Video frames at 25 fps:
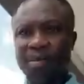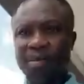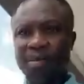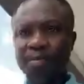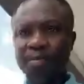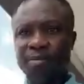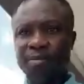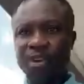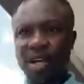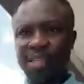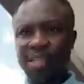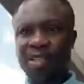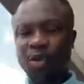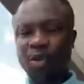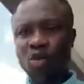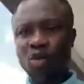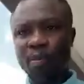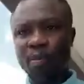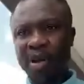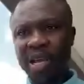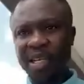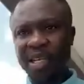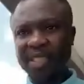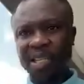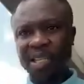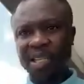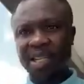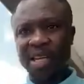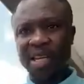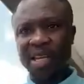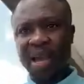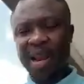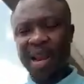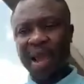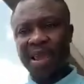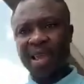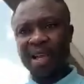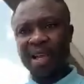Dressing room, no achieve,
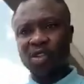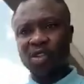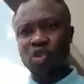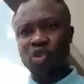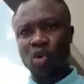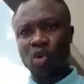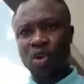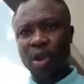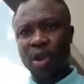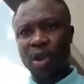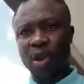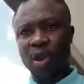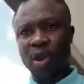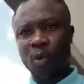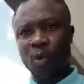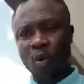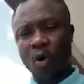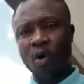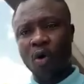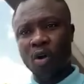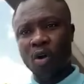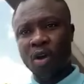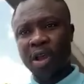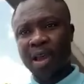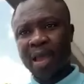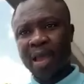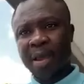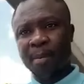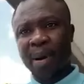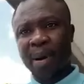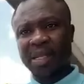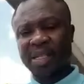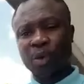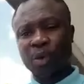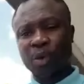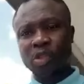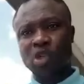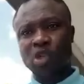and I hear so you were.
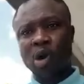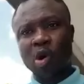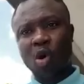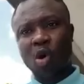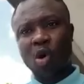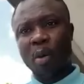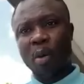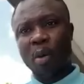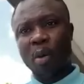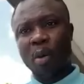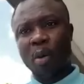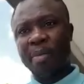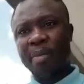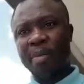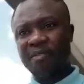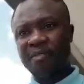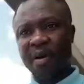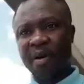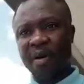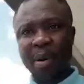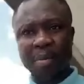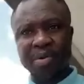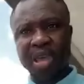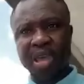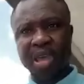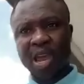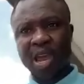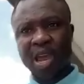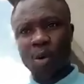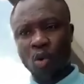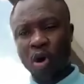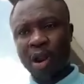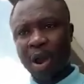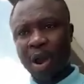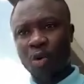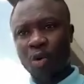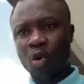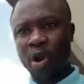But I was on come back for baby,
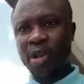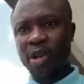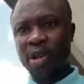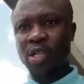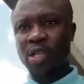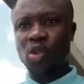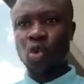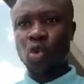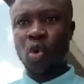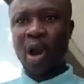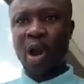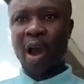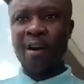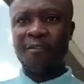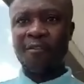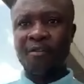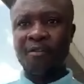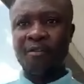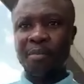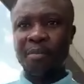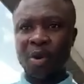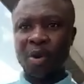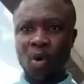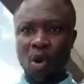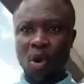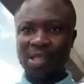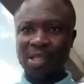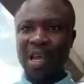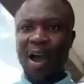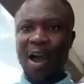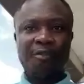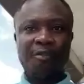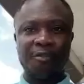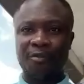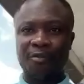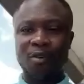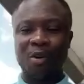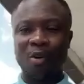one according to CAF, because
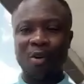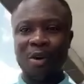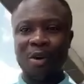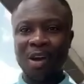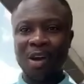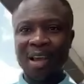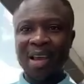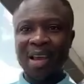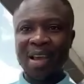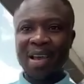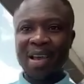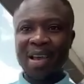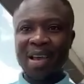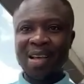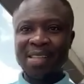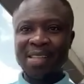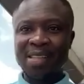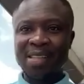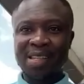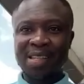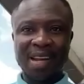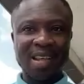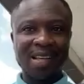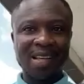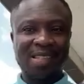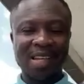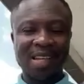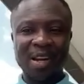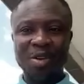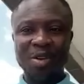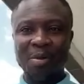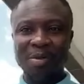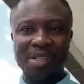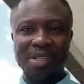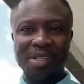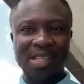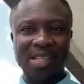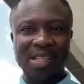CAF for no. Said the
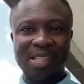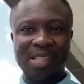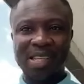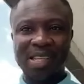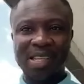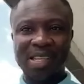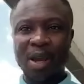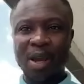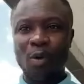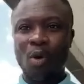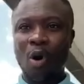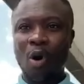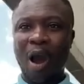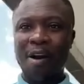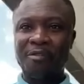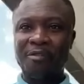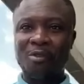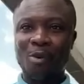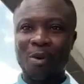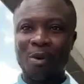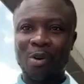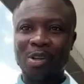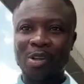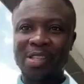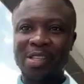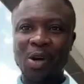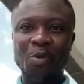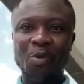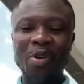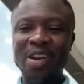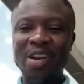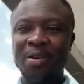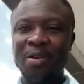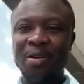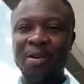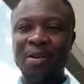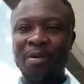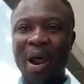stadium city, or have gone. I said,
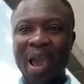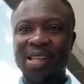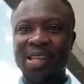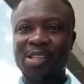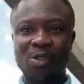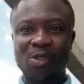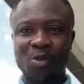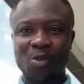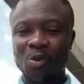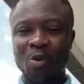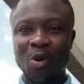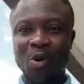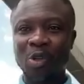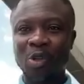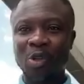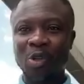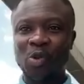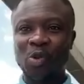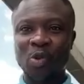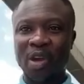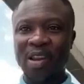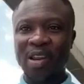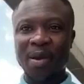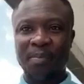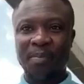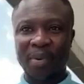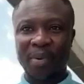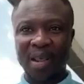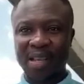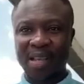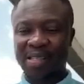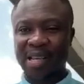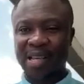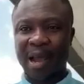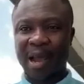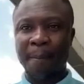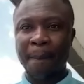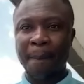we need right to go to any
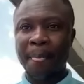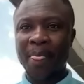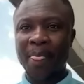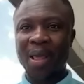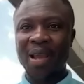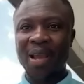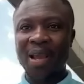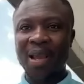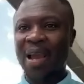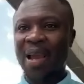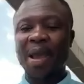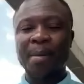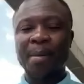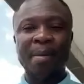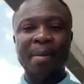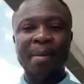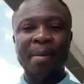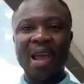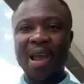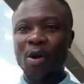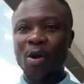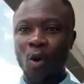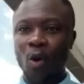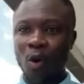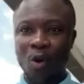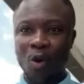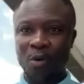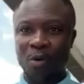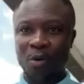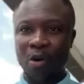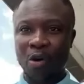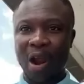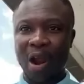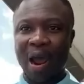place. And I am my uncle.